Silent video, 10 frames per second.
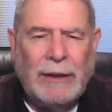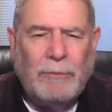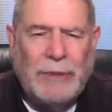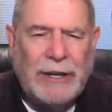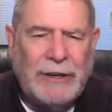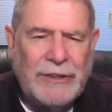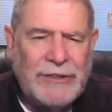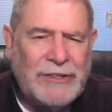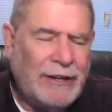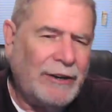
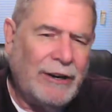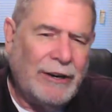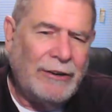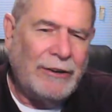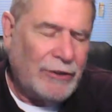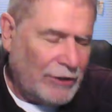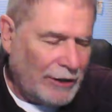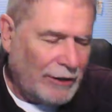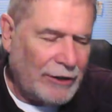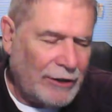because there
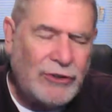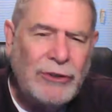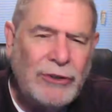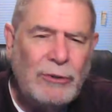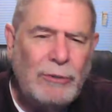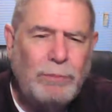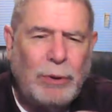are two